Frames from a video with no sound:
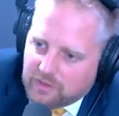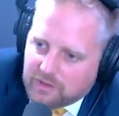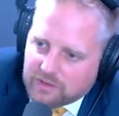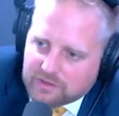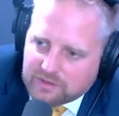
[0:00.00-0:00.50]

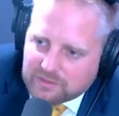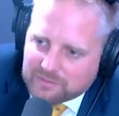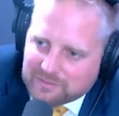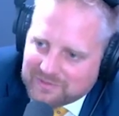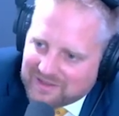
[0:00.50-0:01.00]
And
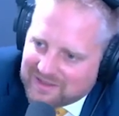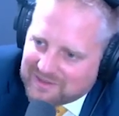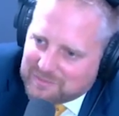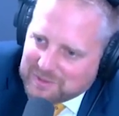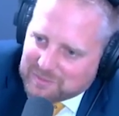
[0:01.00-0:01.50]

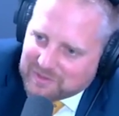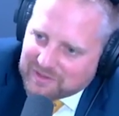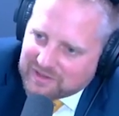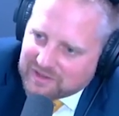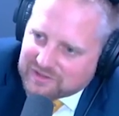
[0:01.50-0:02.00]
and people
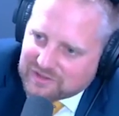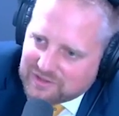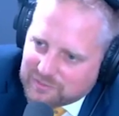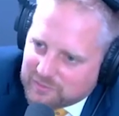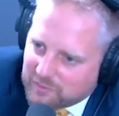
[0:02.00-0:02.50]
that
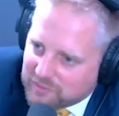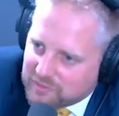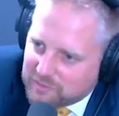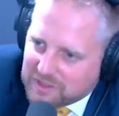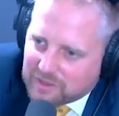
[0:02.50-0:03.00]
actually want
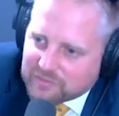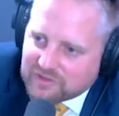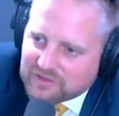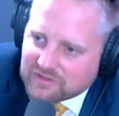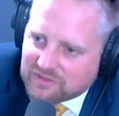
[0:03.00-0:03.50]
to become
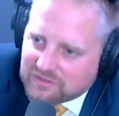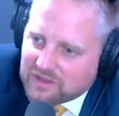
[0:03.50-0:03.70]
citizens,